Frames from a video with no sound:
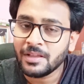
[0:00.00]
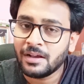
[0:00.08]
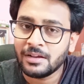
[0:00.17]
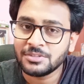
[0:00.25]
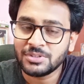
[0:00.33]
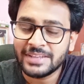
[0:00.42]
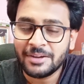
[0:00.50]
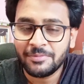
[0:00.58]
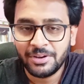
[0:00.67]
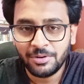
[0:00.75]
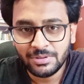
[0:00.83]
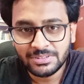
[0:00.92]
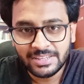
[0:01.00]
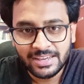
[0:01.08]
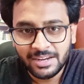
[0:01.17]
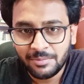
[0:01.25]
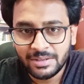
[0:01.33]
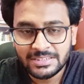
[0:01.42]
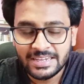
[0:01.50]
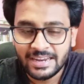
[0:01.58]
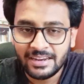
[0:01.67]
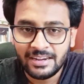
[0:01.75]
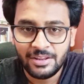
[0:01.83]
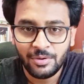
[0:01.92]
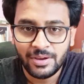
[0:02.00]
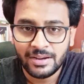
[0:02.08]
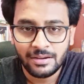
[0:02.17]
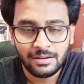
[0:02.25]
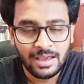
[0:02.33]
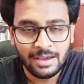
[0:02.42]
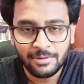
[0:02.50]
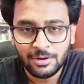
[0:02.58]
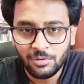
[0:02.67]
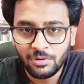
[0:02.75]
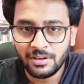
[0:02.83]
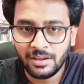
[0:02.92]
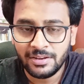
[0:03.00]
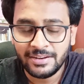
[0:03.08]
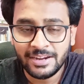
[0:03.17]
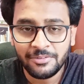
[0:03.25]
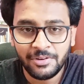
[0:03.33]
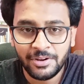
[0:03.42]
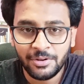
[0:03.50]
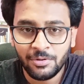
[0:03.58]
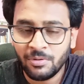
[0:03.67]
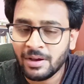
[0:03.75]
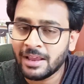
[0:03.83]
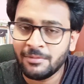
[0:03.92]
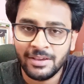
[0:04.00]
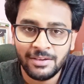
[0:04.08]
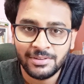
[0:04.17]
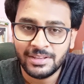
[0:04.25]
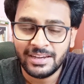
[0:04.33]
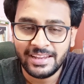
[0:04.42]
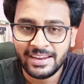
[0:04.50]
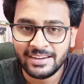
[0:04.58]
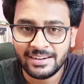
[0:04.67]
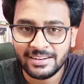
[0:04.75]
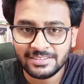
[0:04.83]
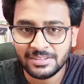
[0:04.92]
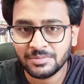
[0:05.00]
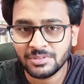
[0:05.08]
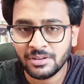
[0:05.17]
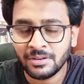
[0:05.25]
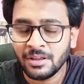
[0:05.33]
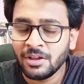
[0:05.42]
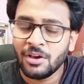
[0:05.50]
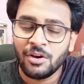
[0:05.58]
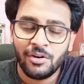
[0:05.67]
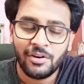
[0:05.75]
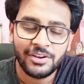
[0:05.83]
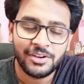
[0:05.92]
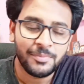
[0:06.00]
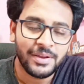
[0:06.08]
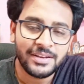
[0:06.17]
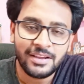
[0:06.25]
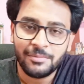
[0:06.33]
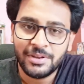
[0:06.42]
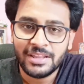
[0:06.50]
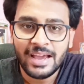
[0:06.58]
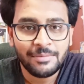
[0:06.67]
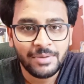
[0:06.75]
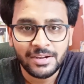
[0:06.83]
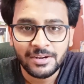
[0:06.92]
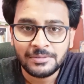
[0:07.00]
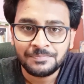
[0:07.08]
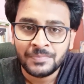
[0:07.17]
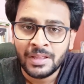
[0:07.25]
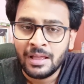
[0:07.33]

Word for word: Uh, so that video is there in my channel. You can have a look in that video. I'll be giving the link in the description or it might come in the i button.